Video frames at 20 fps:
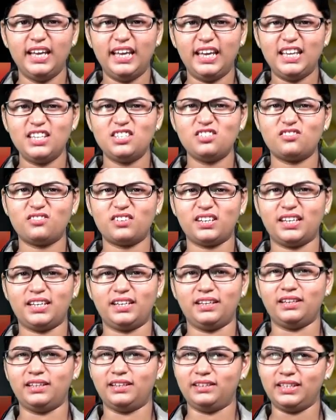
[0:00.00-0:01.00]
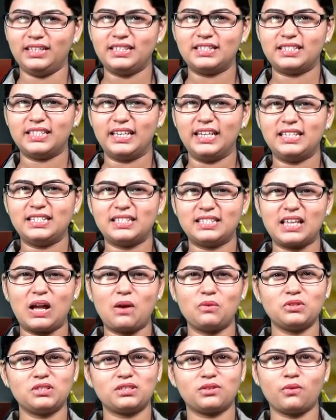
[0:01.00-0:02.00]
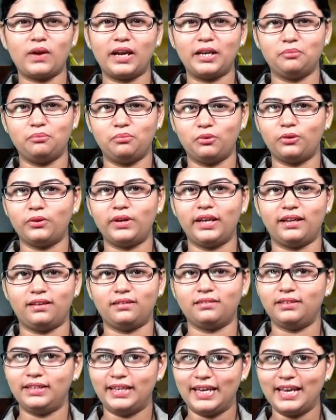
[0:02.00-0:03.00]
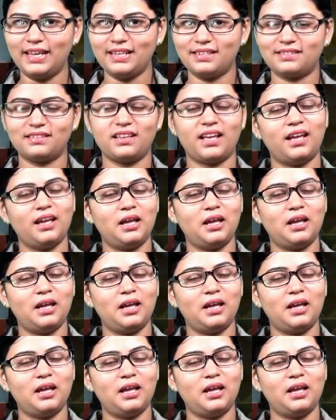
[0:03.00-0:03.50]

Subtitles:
It sounds quite boring, yes,